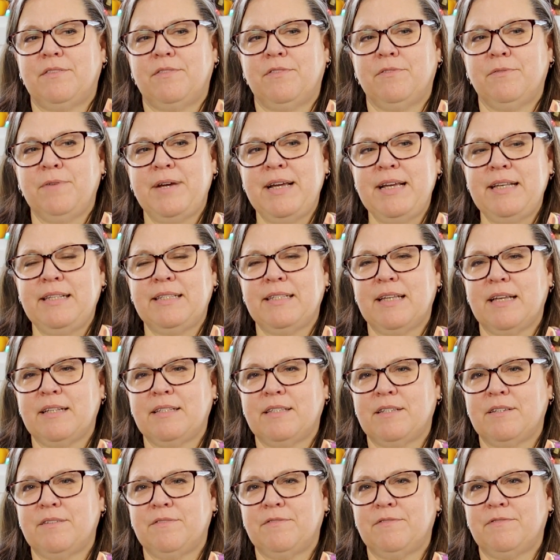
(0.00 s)
3
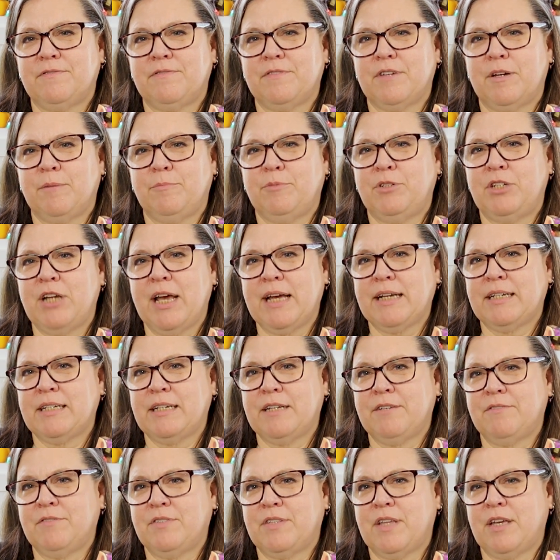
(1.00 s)
sets of
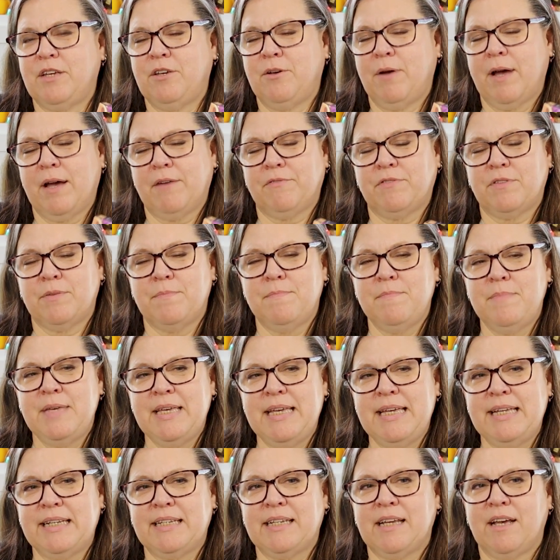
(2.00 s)
objectives that you have to
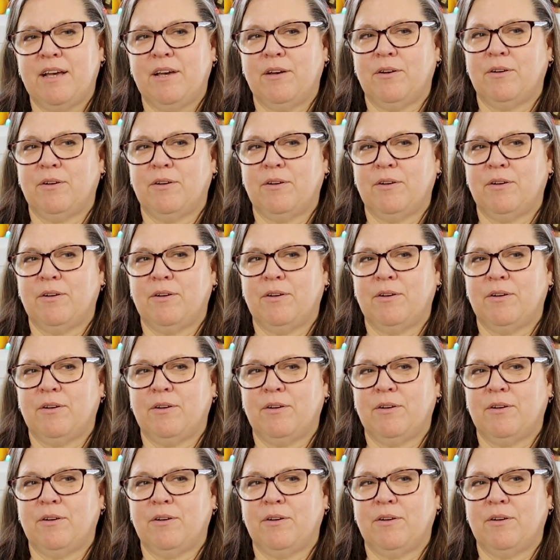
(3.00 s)
meet,